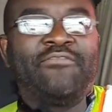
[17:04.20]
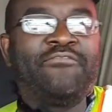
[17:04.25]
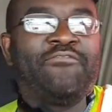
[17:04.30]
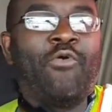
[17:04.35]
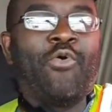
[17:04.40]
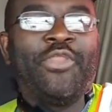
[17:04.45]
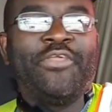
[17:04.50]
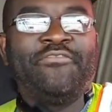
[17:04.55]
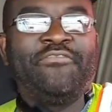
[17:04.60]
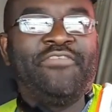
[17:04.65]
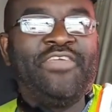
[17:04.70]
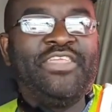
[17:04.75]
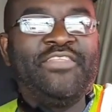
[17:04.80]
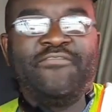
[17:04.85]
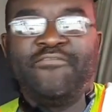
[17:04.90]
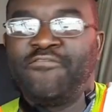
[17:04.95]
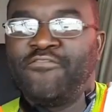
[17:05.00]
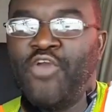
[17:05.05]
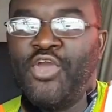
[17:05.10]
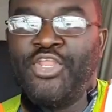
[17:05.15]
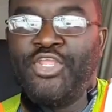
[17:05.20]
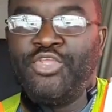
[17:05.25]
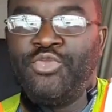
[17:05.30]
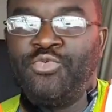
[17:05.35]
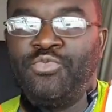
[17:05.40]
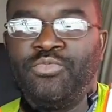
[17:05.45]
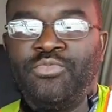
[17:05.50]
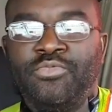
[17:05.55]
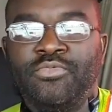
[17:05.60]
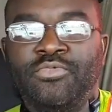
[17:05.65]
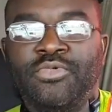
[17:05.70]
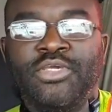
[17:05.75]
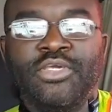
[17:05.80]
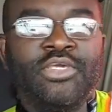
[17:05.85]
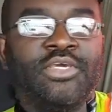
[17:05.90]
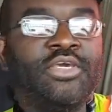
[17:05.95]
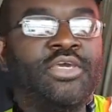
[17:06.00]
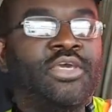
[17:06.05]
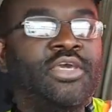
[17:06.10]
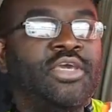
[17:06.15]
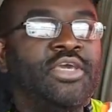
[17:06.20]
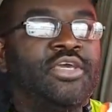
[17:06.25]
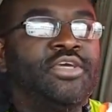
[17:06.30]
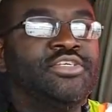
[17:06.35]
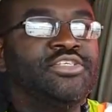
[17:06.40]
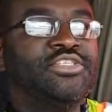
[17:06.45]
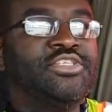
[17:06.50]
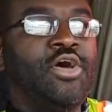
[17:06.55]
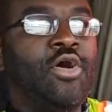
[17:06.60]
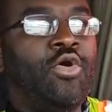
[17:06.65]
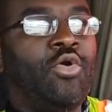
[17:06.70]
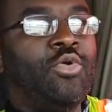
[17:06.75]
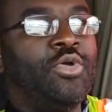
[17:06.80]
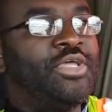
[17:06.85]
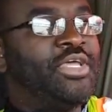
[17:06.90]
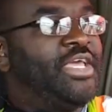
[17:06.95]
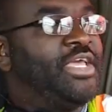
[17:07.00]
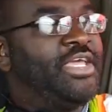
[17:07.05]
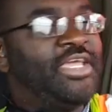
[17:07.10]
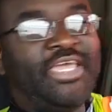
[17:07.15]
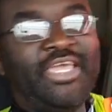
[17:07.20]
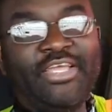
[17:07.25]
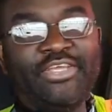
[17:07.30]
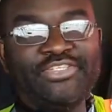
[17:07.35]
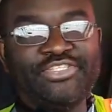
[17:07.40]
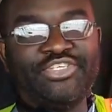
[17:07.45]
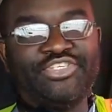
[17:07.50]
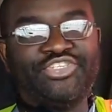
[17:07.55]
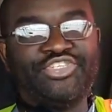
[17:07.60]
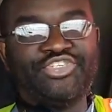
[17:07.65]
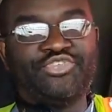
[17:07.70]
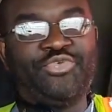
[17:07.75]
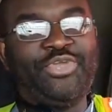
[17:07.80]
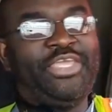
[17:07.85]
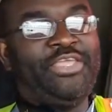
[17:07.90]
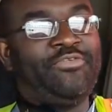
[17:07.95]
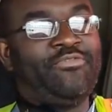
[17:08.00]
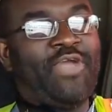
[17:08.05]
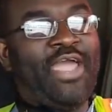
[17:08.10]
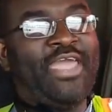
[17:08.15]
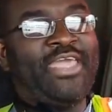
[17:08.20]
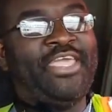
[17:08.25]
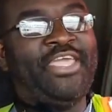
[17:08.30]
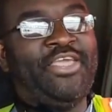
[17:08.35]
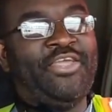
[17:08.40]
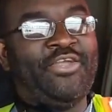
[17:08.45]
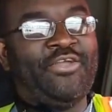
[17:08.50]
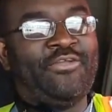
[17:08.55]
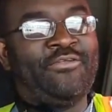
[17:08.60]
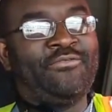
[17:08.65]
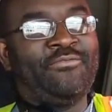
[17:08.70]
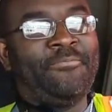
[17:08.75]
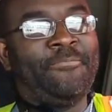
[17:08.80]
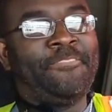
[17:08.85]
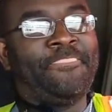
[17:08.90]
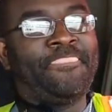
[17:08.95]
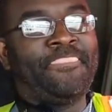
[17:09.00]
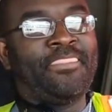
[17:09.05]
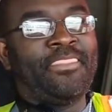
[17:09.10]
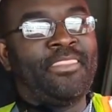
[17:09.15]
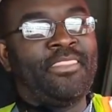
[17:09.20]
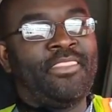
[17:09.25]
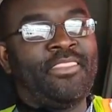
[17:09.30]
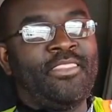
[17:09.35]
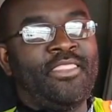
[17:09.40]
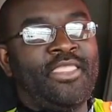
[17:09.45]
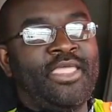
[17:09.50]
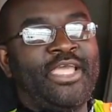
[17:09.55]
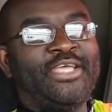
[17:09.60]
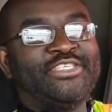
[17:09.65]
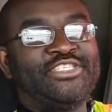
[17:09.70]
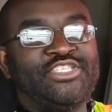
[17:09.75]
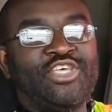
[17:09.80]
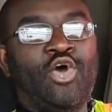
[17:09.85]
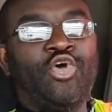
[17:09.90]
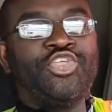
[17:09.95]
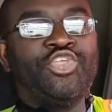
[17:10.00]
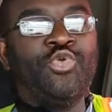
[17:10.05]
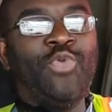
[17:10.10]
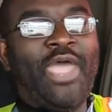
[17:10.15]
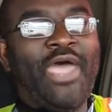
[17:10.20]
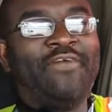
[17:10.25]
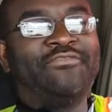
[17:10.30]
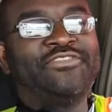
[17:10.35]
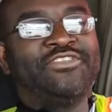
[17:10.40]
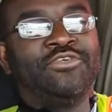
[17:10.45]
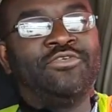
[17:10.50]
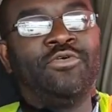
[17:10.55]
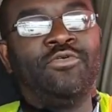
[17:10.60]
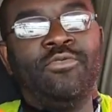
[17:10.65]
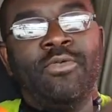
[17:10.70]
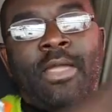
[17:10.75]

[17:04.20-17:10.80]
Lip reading: 40 feet in front of you. So here's the street right here. And so you have to